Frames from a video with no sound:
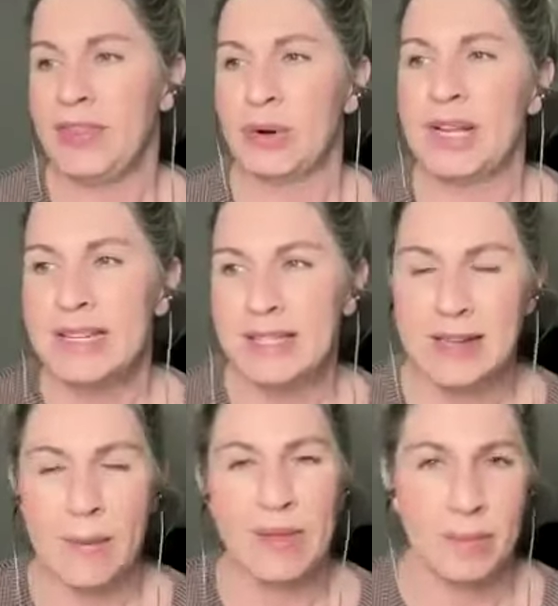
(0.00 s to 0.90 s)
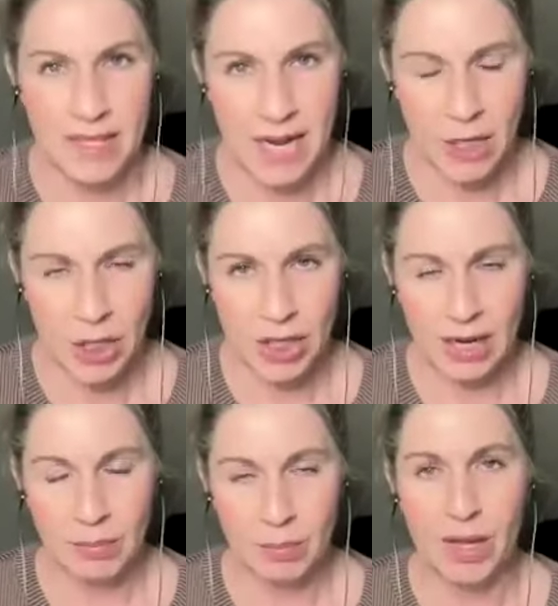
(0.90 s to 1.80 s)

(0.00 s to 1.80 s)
There is some limitation,